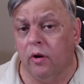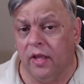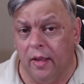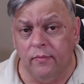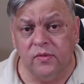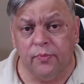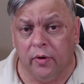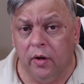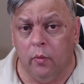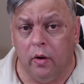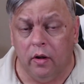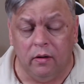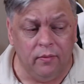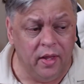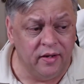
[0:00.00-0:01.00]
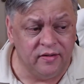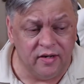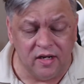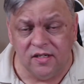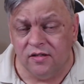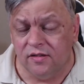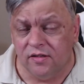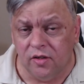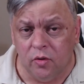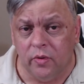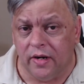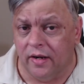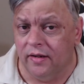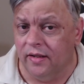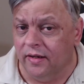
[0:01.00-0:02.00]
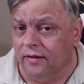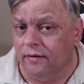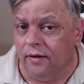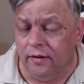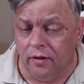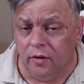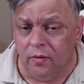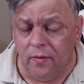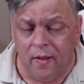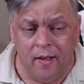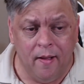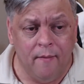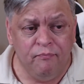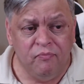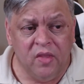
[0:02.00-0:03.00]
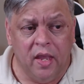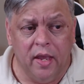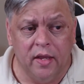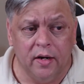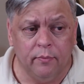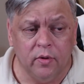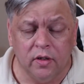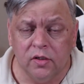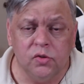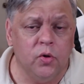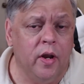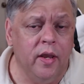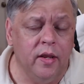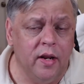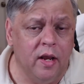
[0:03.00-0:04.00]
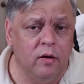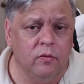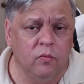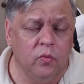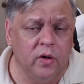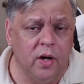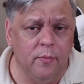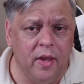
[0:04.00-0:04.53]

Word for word: games pretty well. It does do what I needed to do. And I'm going to try it out when I'm